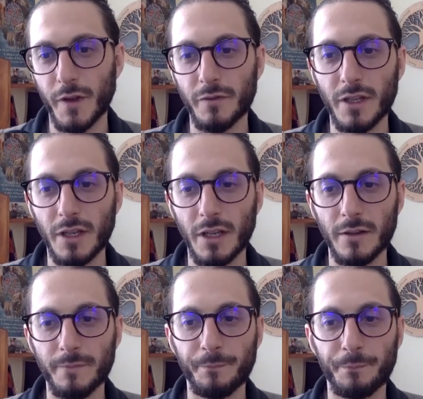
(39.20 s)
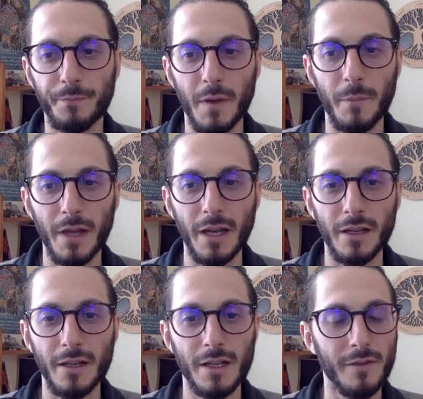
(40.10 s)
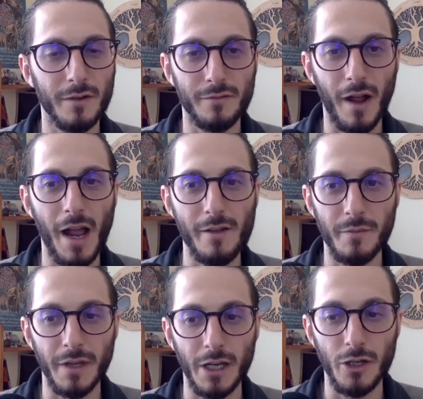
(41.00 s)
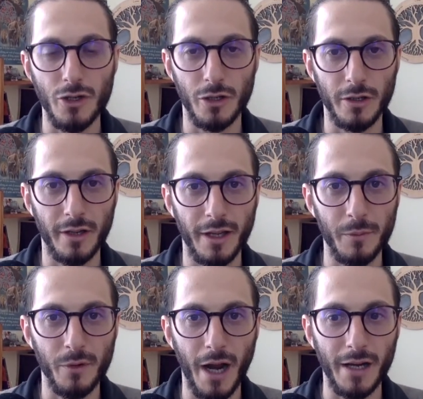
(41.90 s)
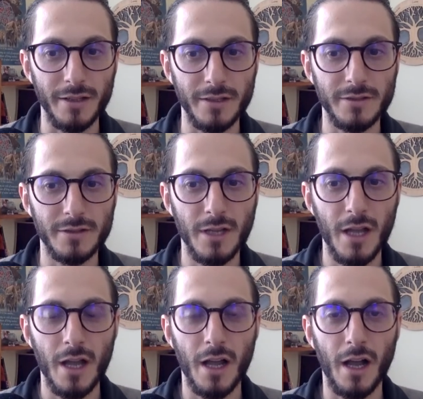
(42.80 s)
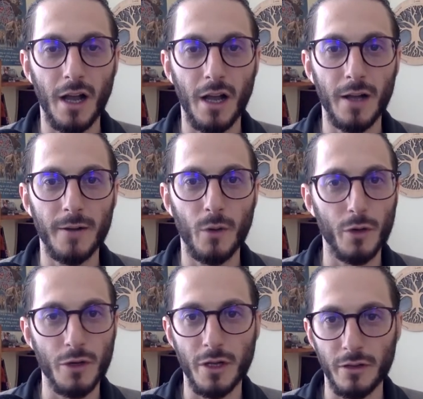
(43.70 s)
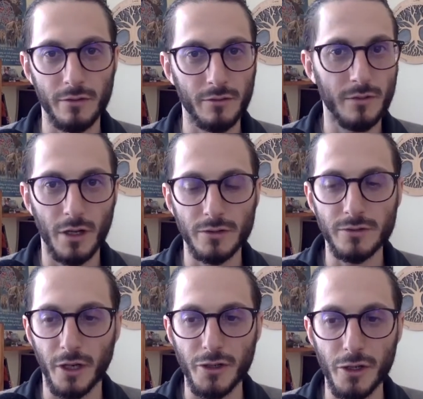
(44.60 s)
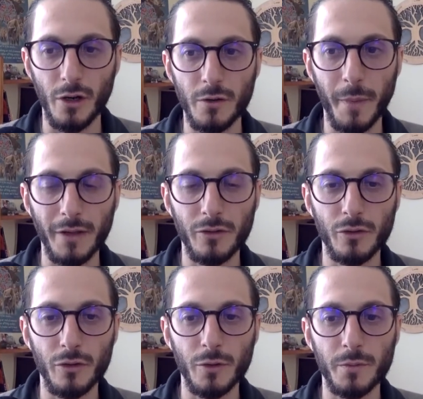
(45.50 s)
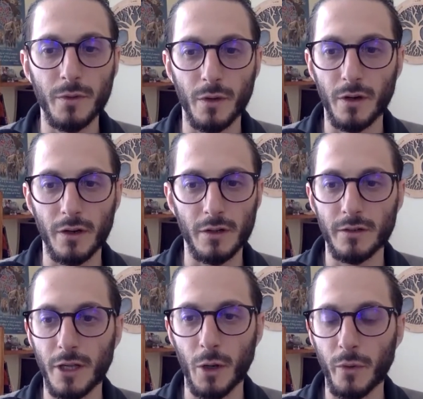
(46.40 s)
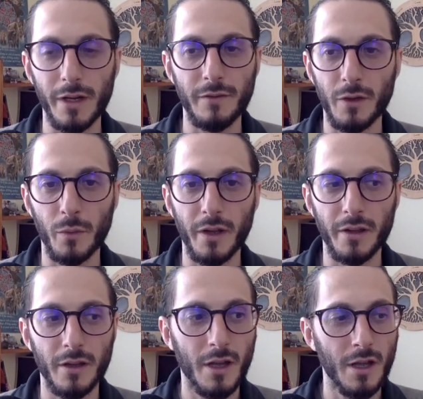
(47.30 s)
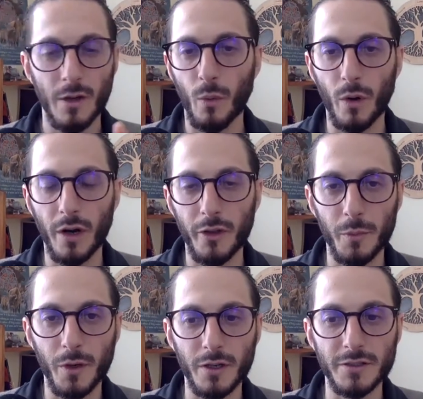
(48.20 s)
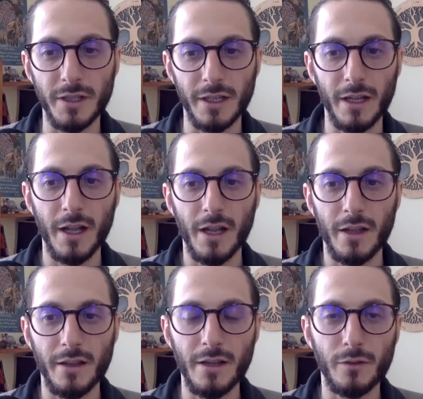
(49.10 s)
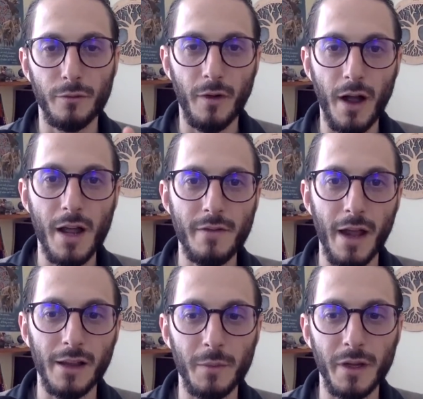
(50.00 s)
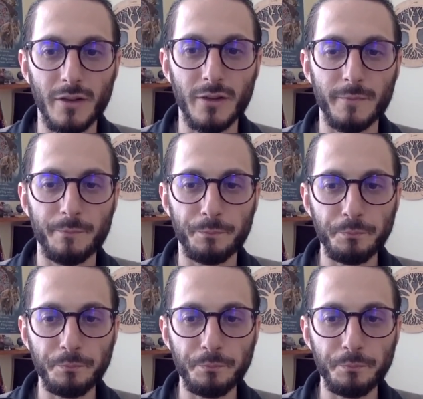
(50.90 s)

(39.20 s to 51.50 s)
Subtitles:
15-minute, even a 5-minute journaling practice. Or you can, start your own men's group or, even with one other person. These 5 elements